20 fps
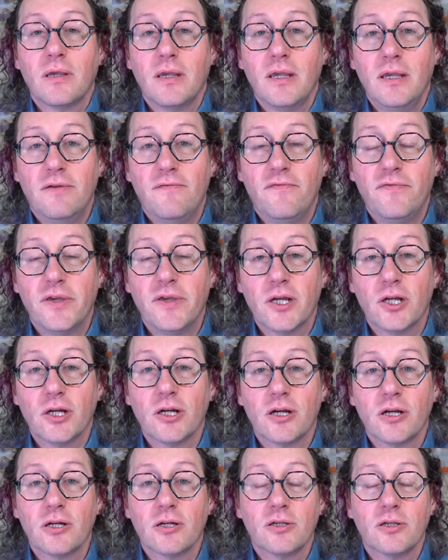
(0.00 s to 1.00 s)
If
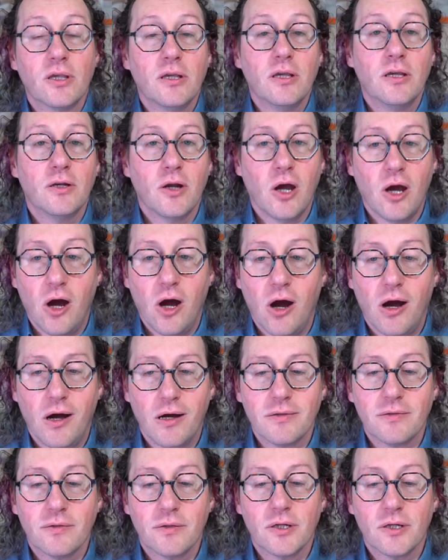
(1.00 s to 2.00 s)
there's an
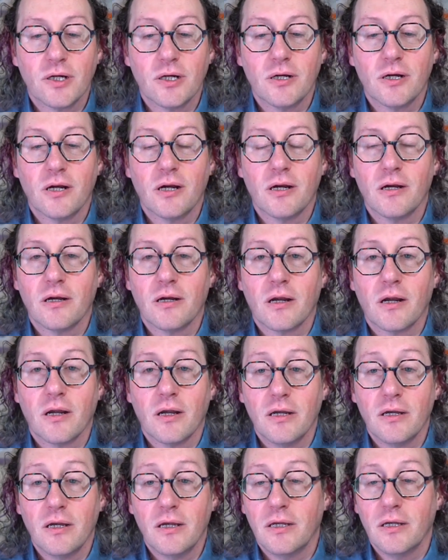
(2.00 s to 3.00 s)
author,
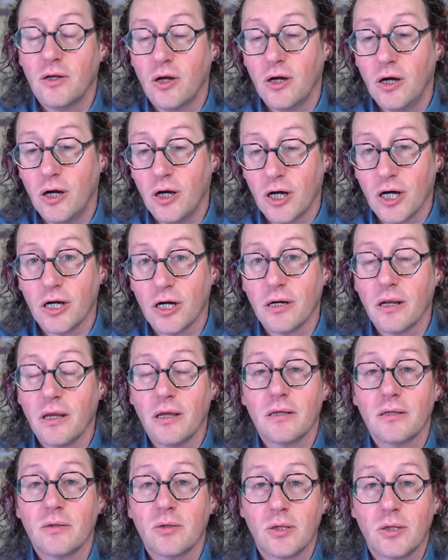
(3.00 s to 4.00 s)
an
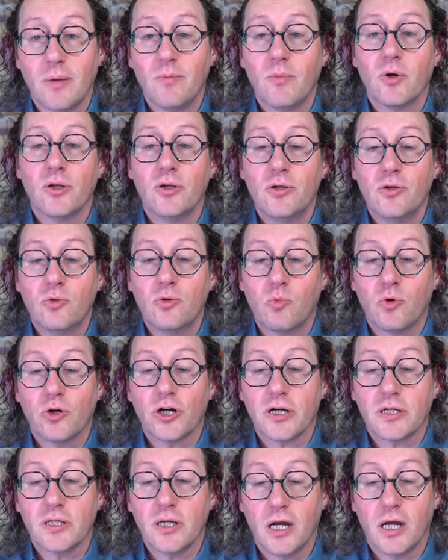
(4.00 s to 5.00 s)
artist, someone whose
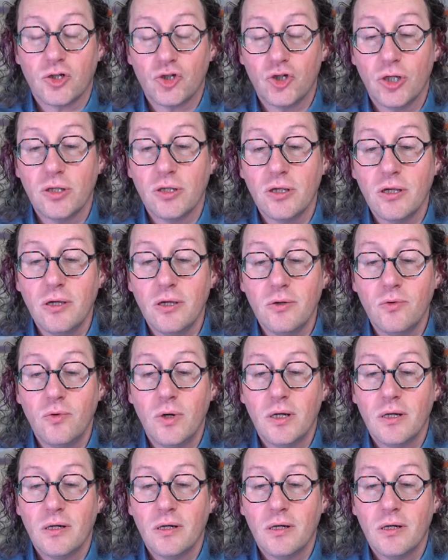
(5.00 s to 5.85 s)
work touches you,